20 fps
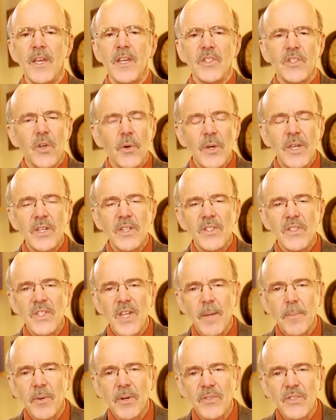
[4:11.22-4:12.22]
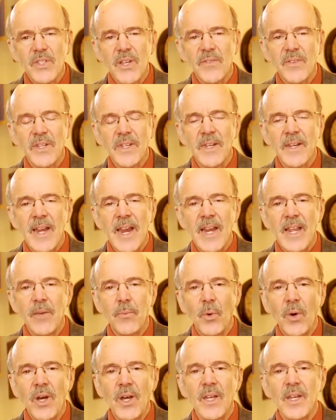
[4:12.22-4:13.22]
So in December of
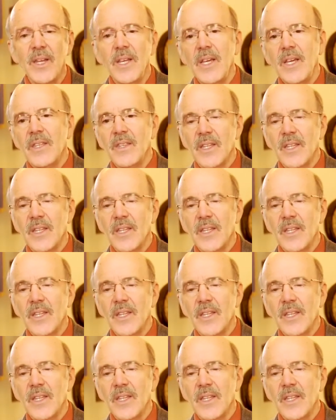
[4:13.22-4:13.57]
1781,